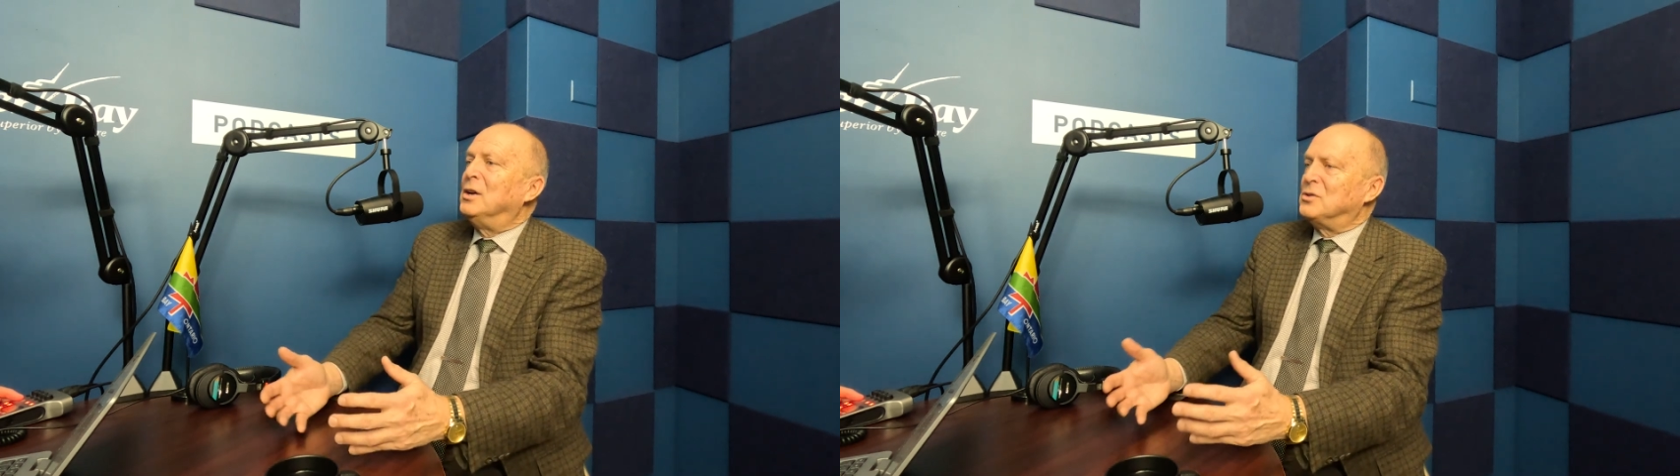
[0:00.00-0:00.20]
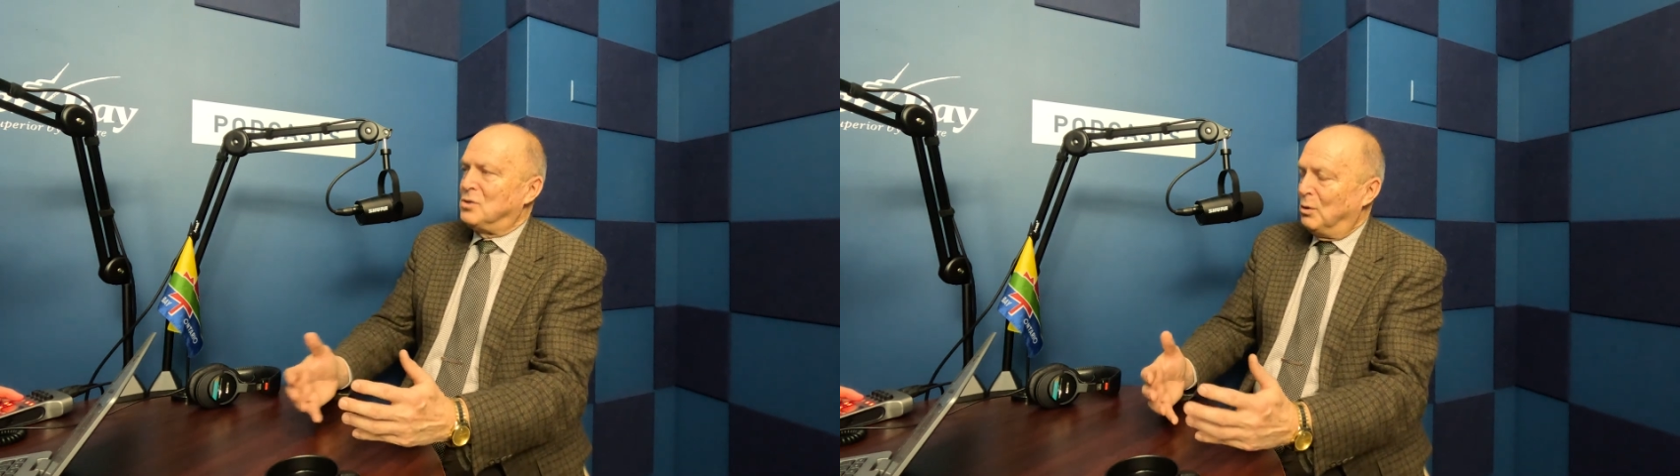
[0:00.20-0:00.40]

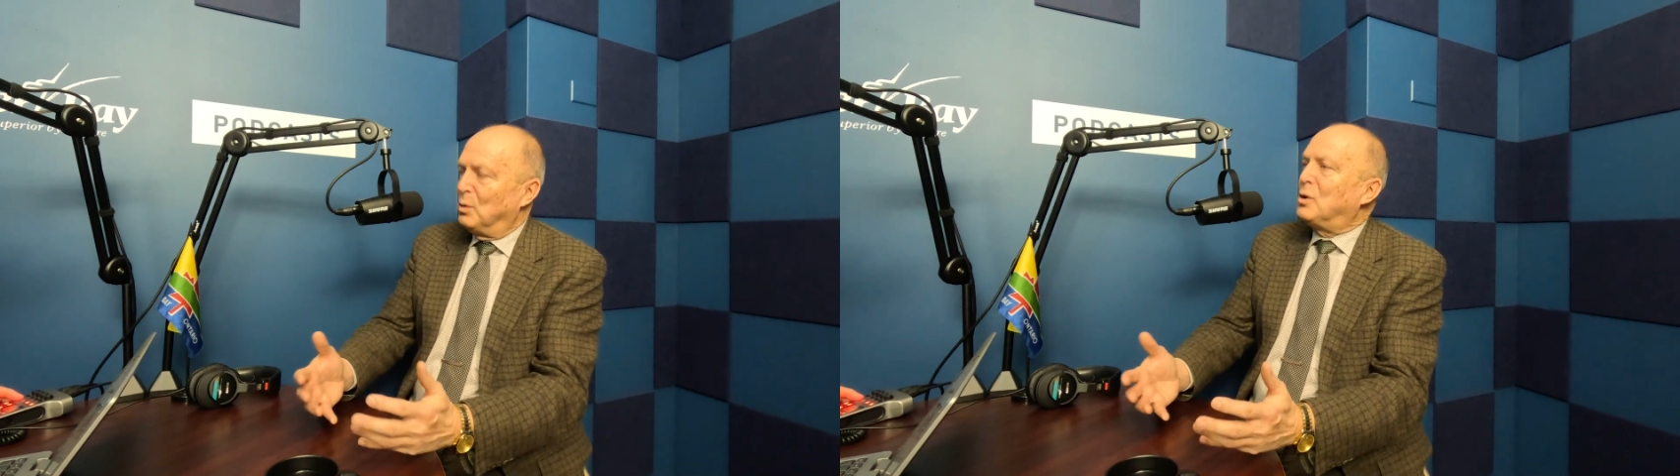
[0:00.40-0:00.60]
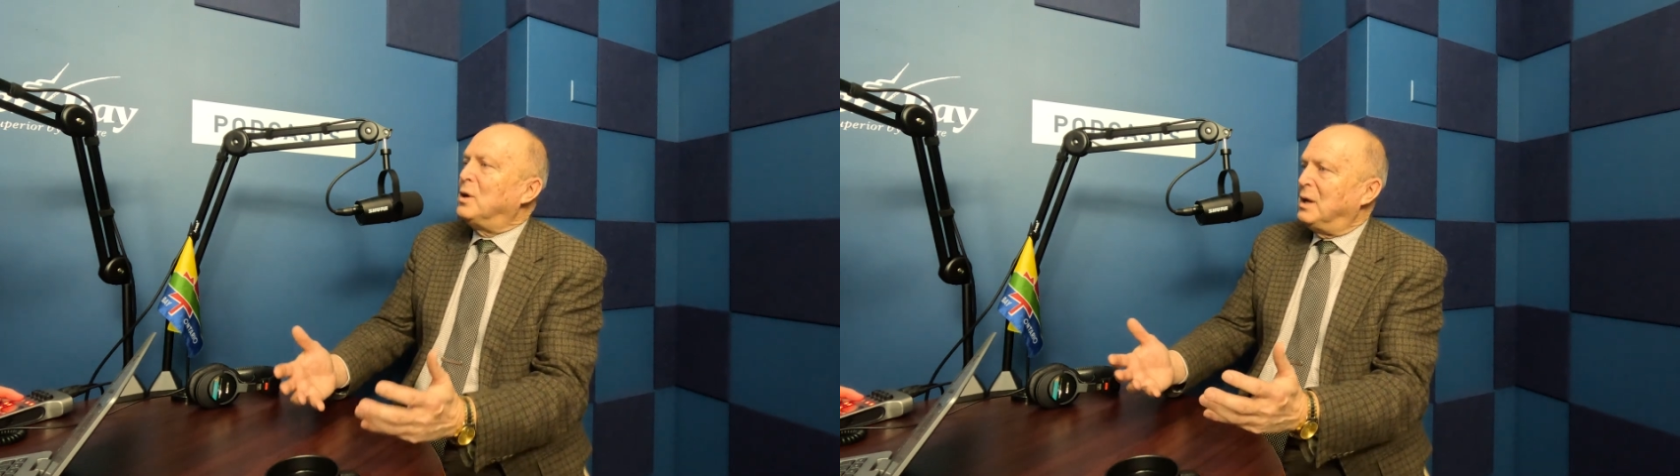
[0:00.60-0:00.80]
So
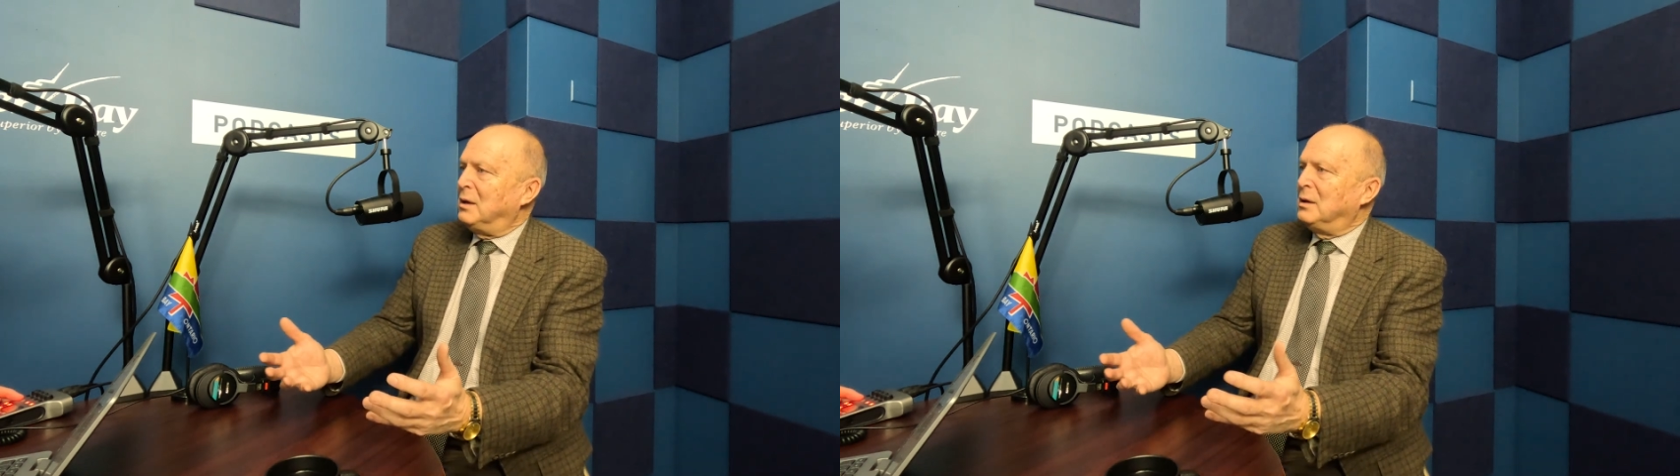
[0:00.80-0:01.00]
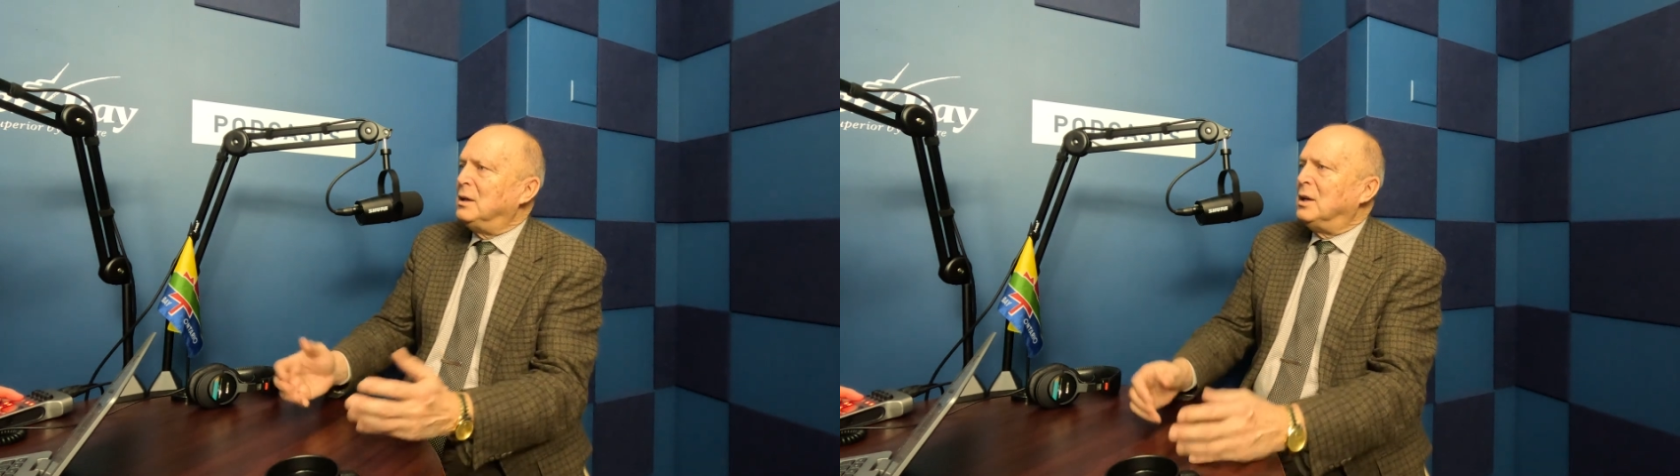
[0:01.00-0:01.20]
we're going
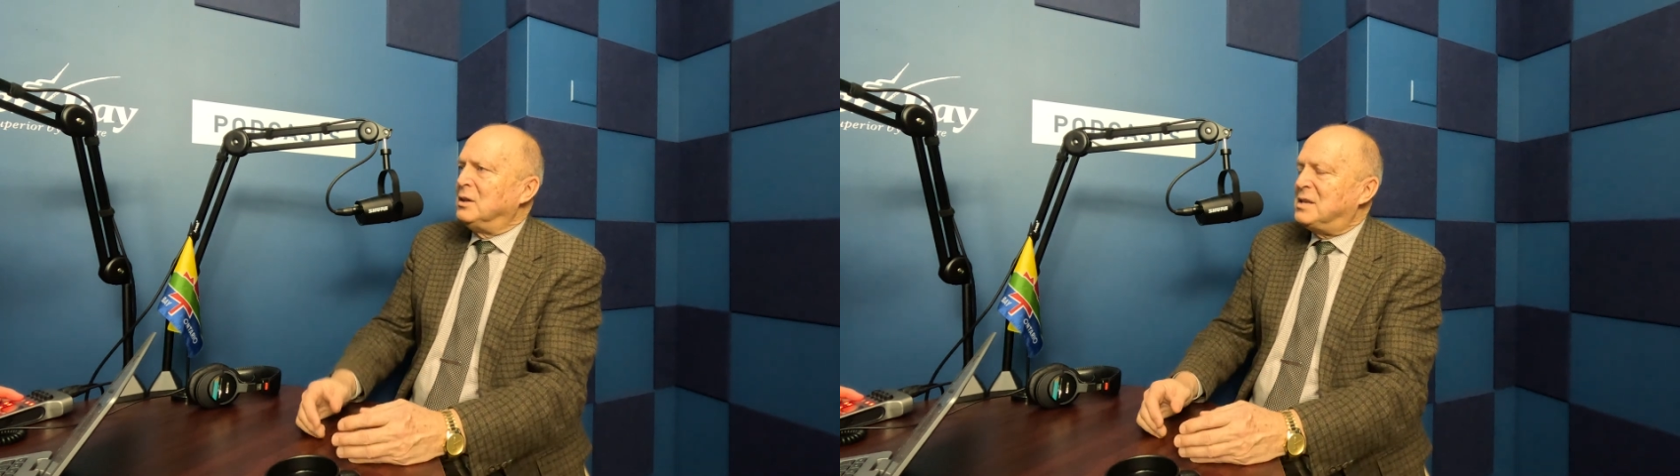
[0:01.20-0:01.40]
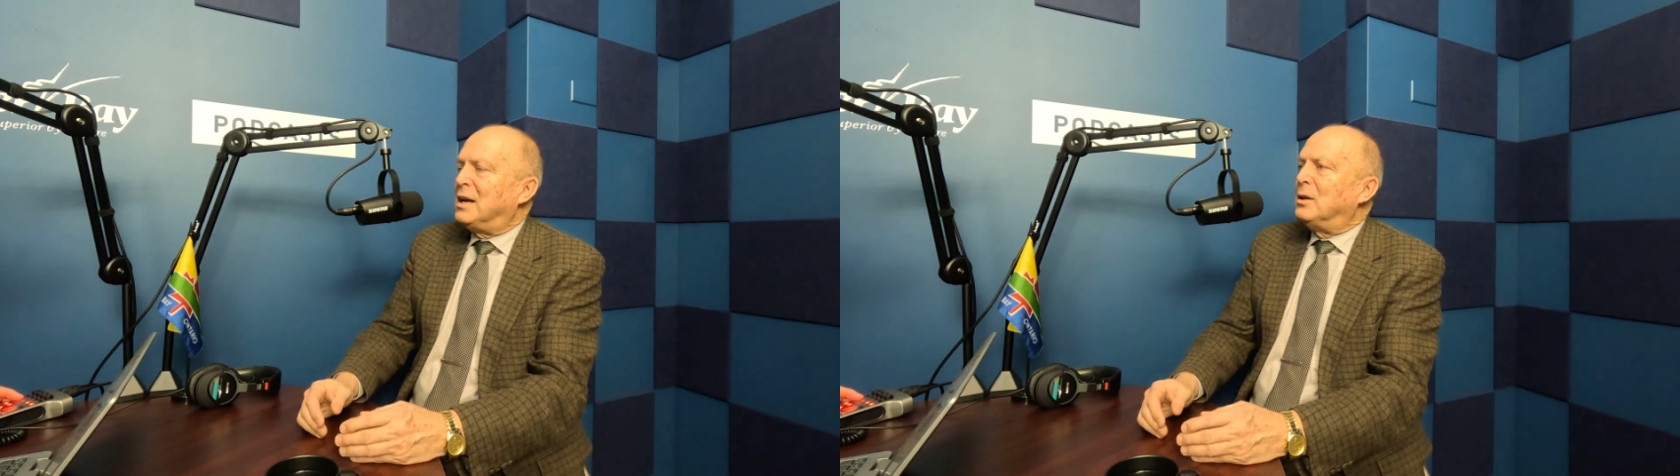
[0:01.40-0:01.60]
to
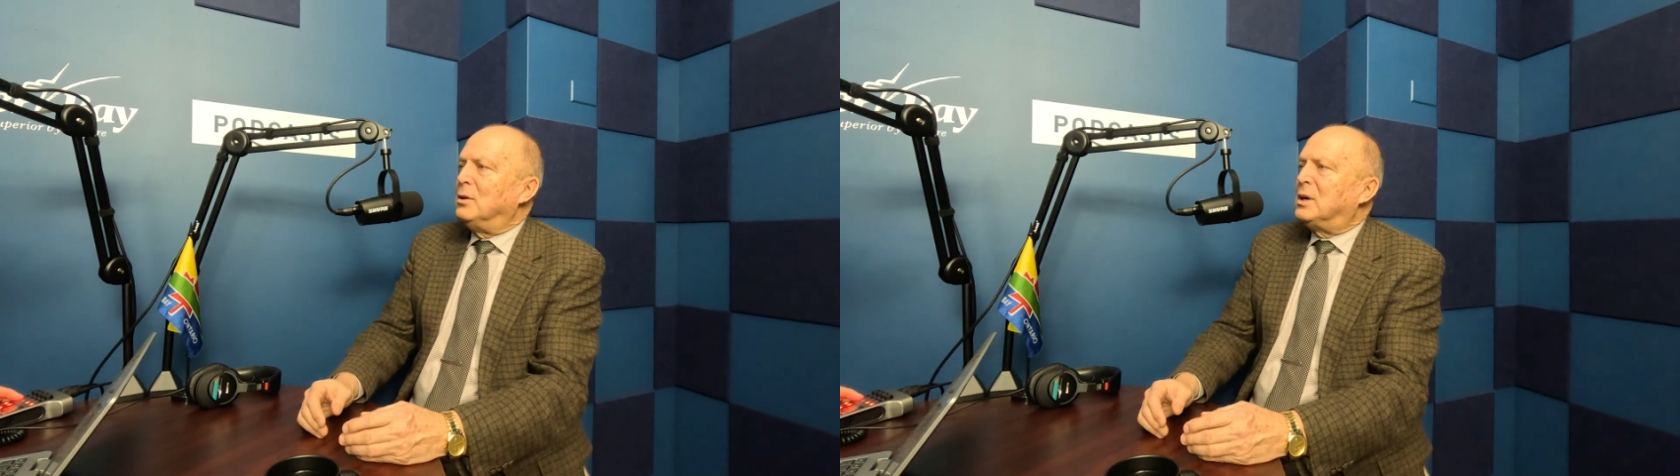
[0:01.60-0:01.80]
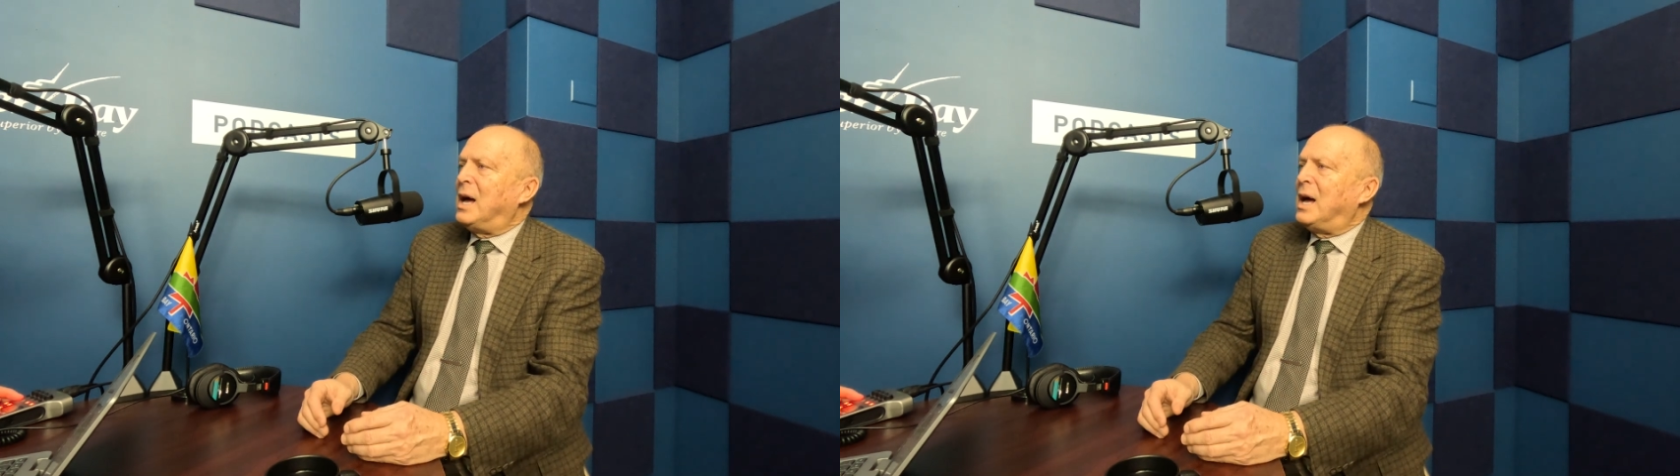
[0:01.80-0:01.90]
take a look